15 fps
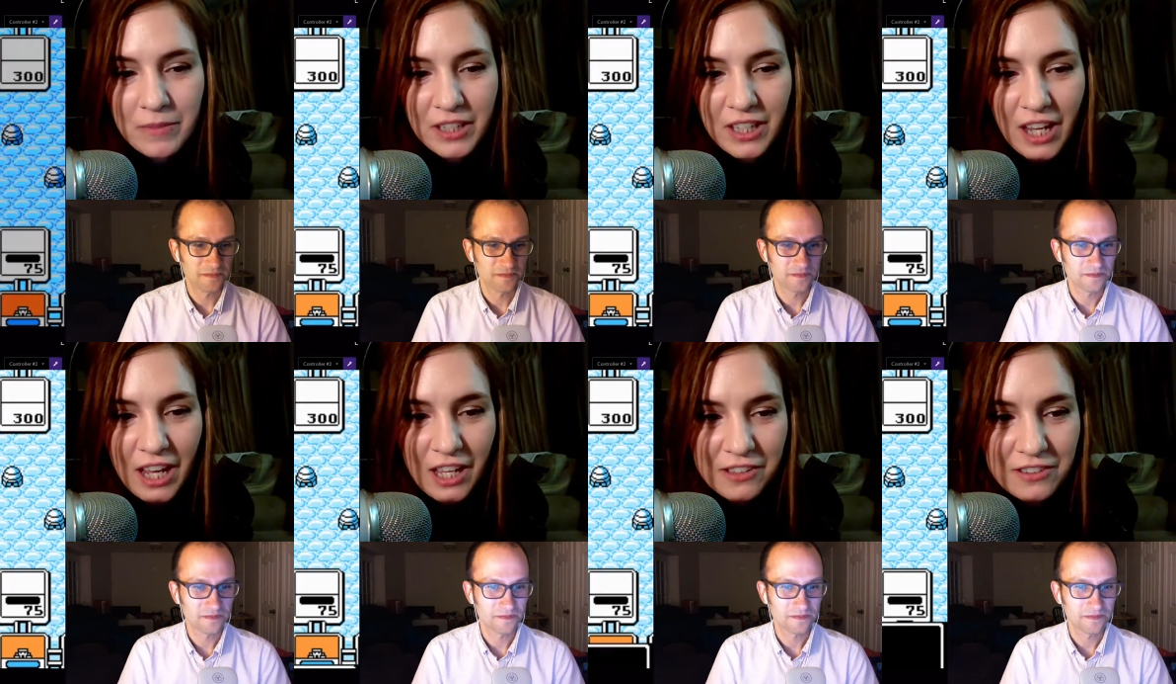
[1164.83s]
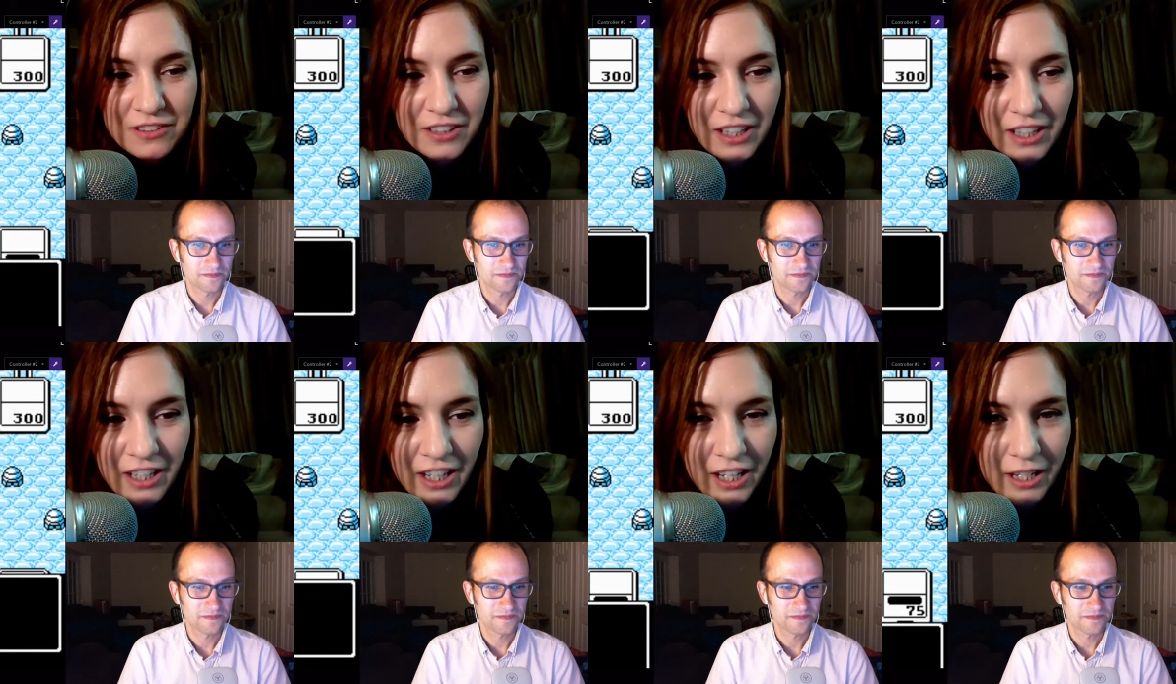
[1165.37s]
Speaker 1: the
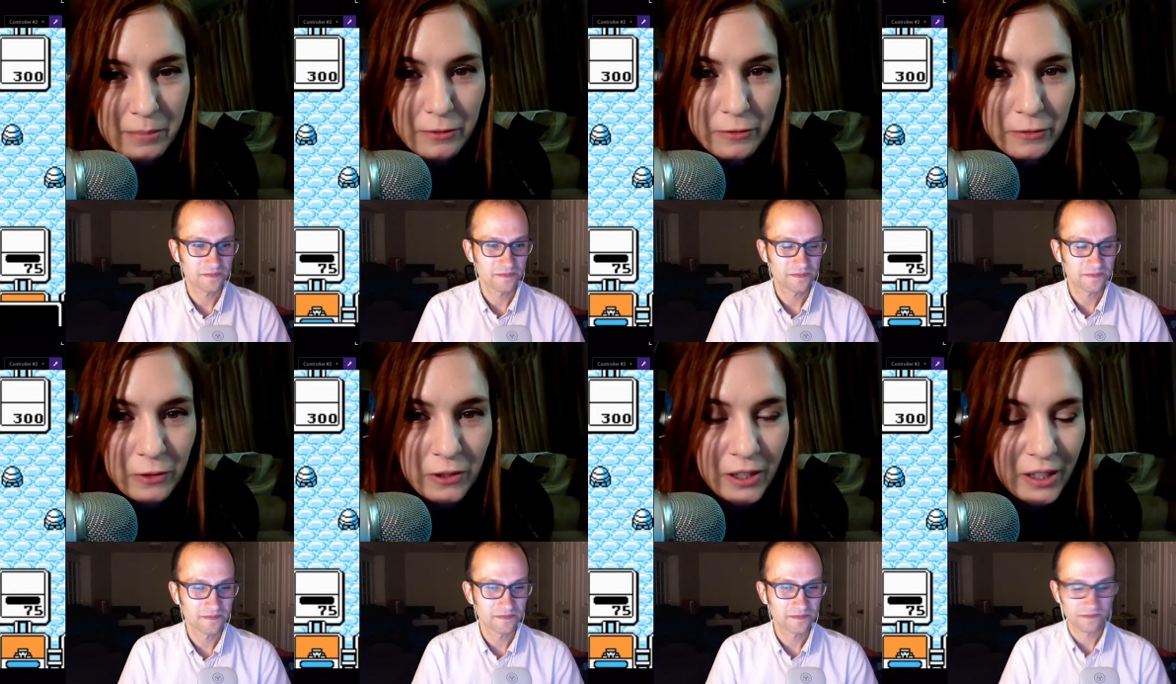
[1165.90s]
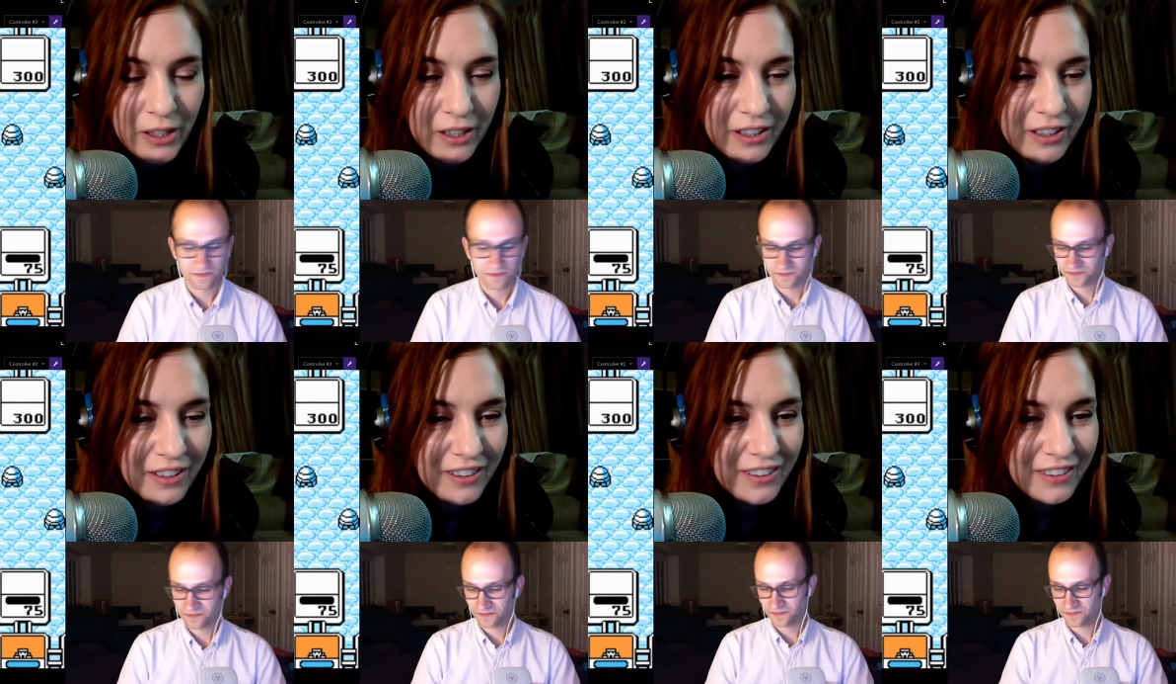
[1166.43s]
Aztec guy before.
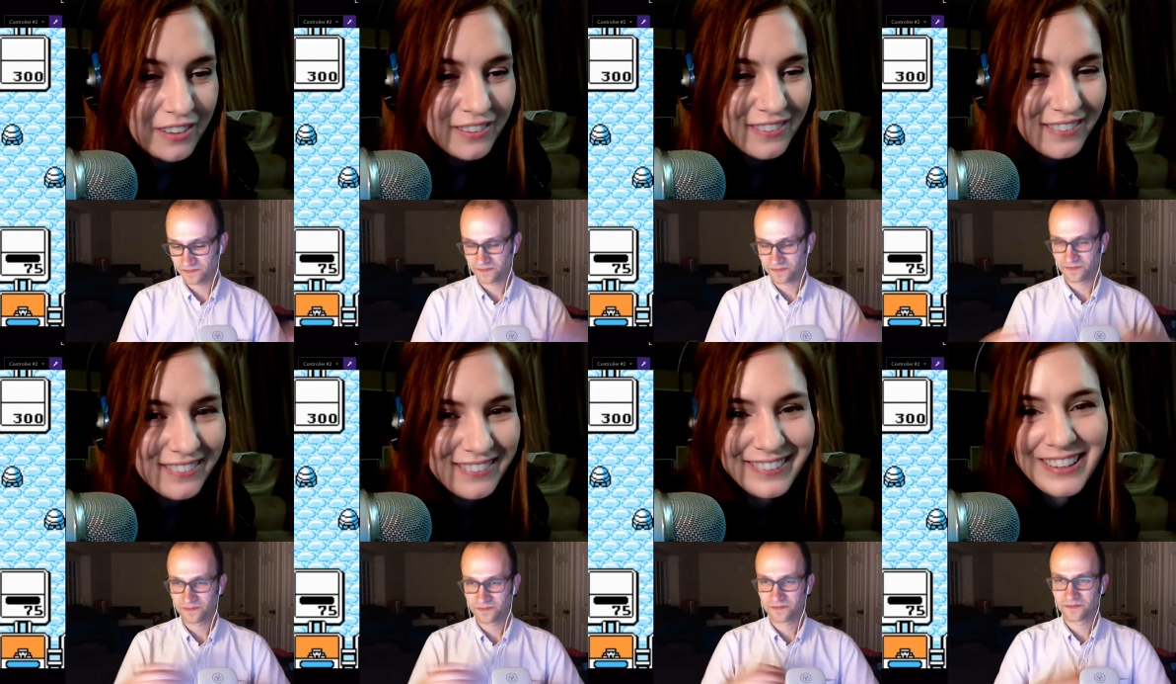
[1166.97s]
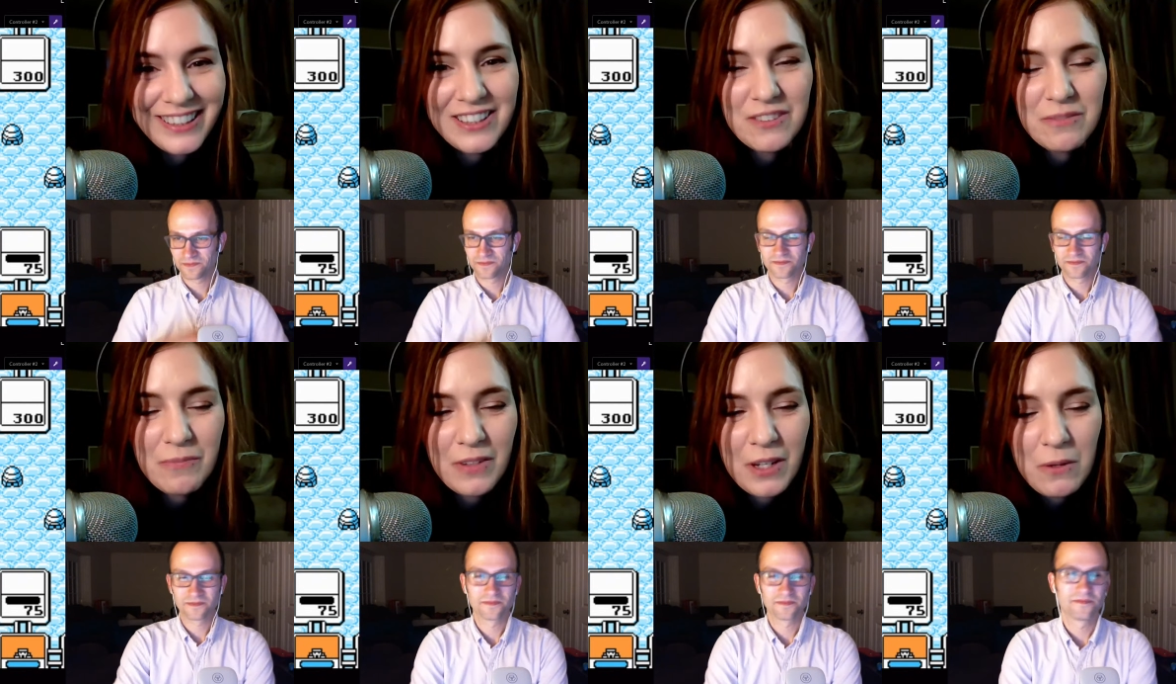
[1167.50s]

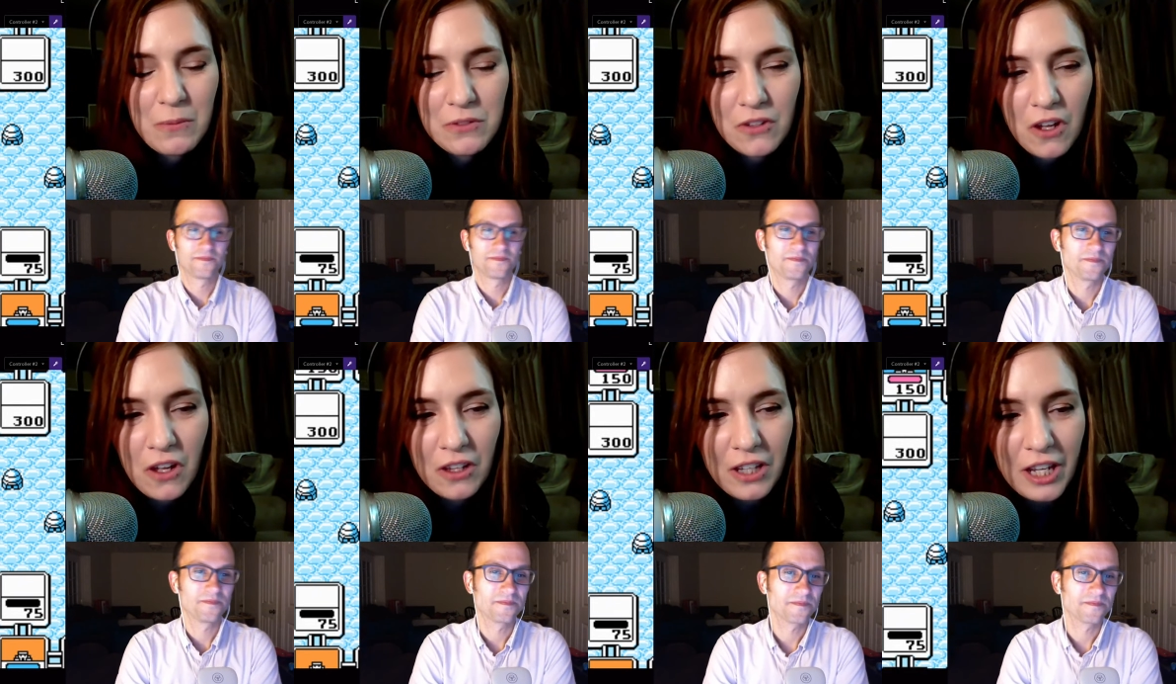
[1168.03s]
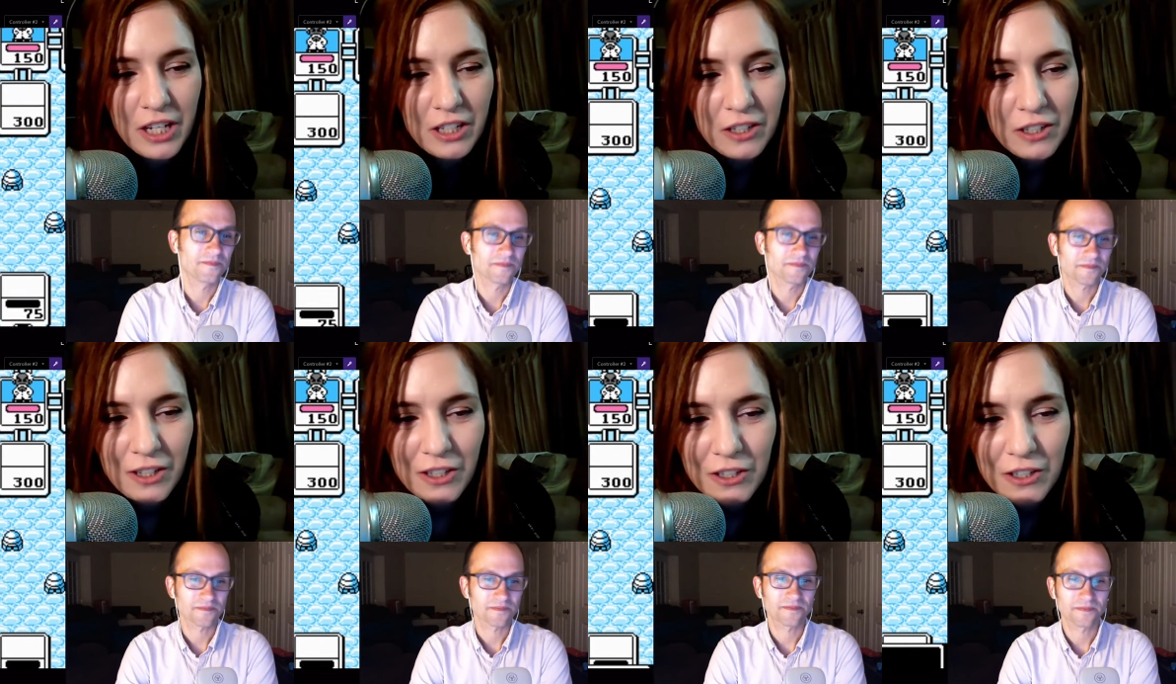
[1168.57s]
He's he was all like,
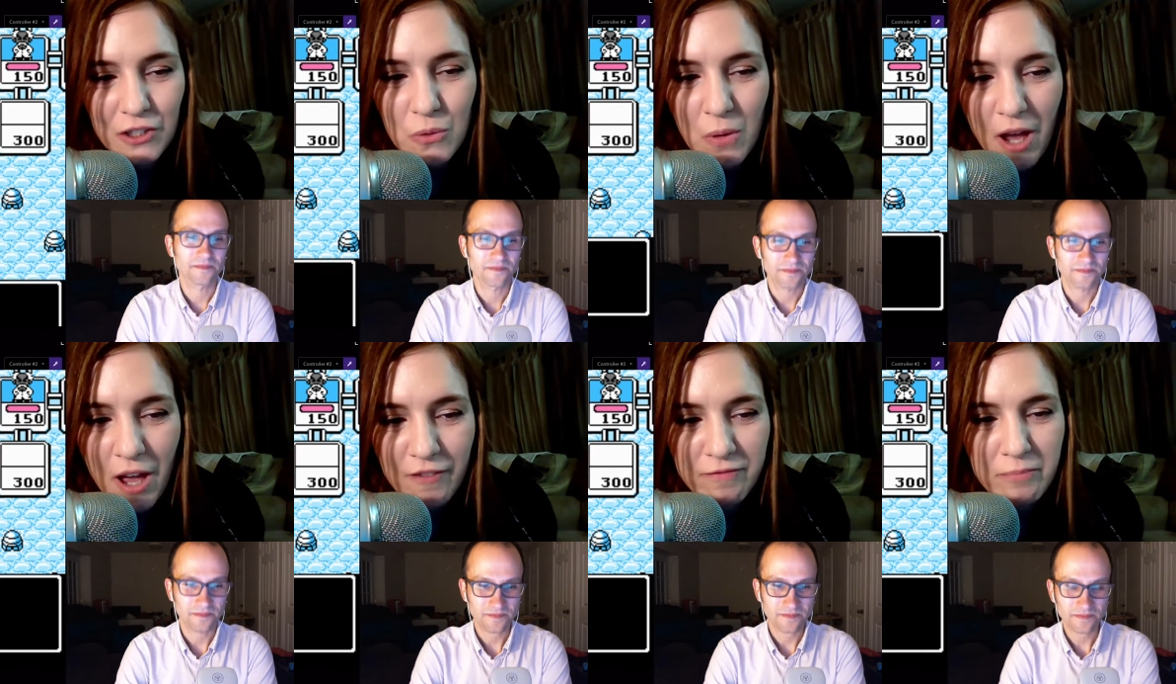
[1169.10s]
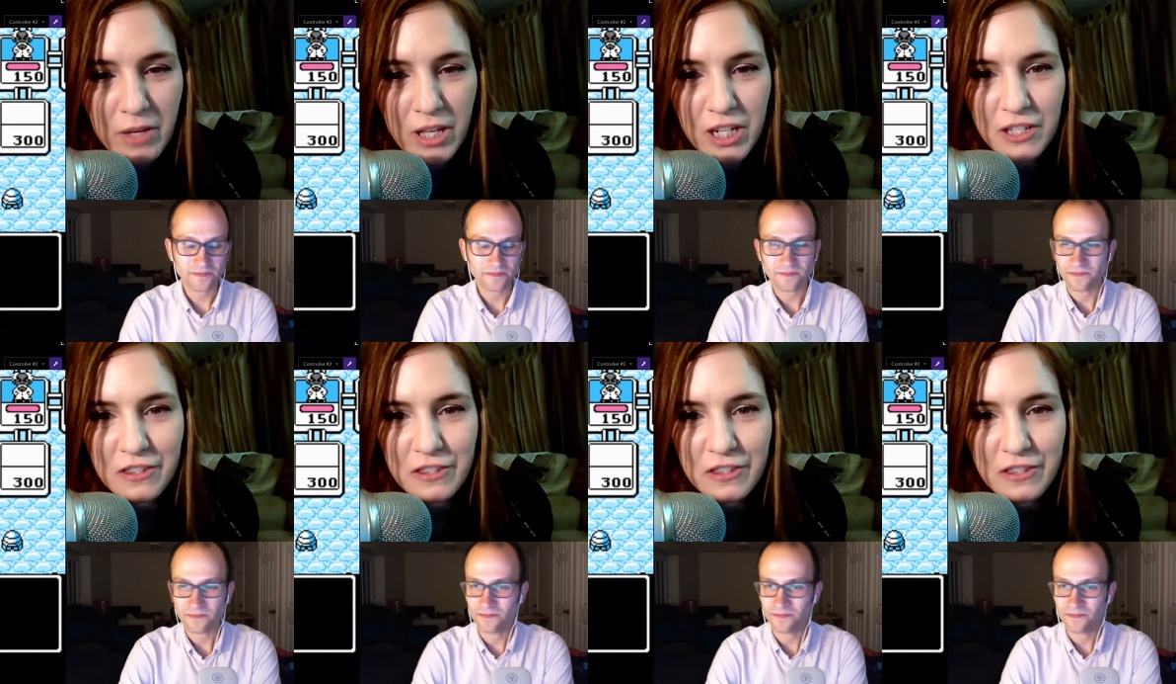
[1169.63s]
"You have many